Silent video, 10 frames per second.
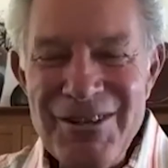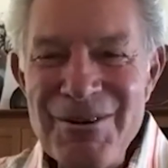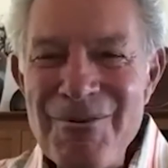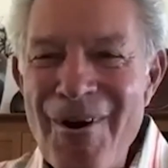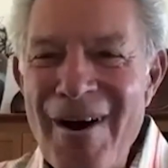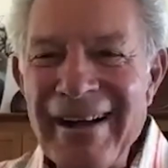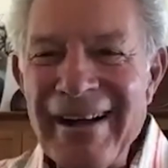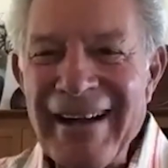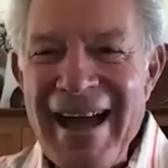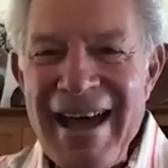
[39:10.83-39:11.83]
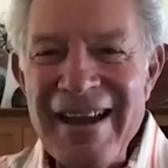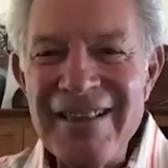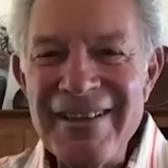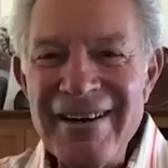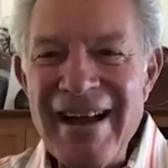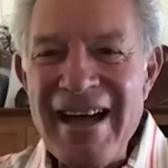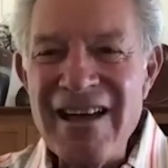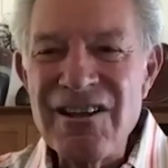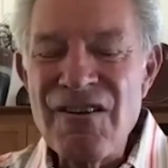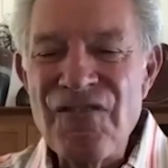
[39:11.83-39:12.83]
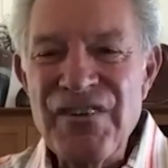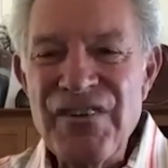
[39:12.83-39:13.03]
When you walk out of there, how do you feel?